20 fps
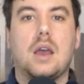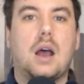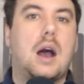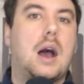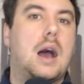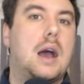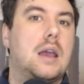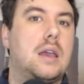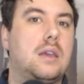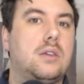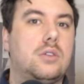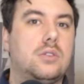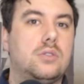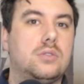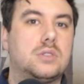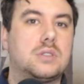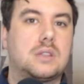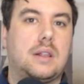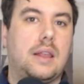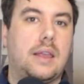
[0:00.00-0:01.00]
I
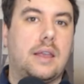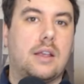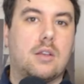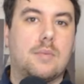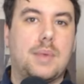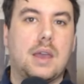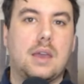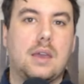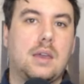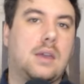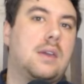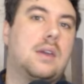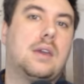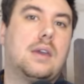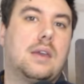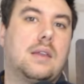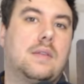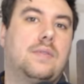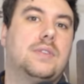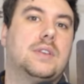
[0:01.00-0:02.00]
used Layer Bank
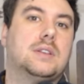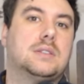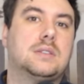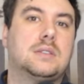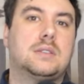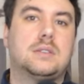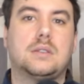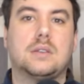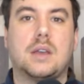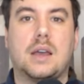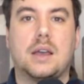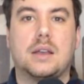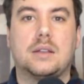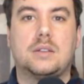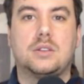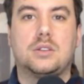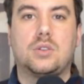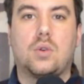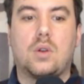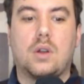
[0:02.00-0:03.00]
in this
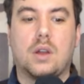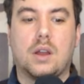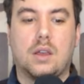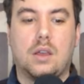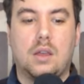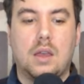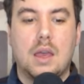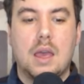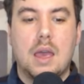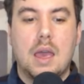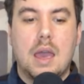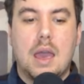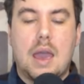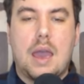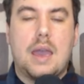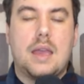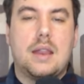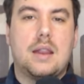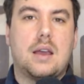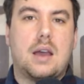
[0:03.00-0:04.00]
tutorial,
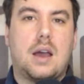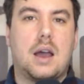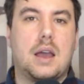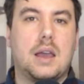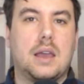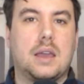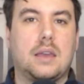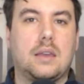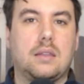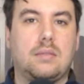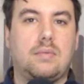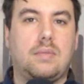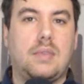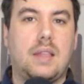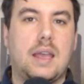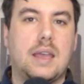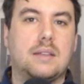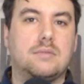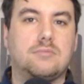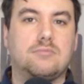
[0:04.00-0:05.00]
and I
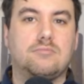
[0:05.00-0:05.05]
lent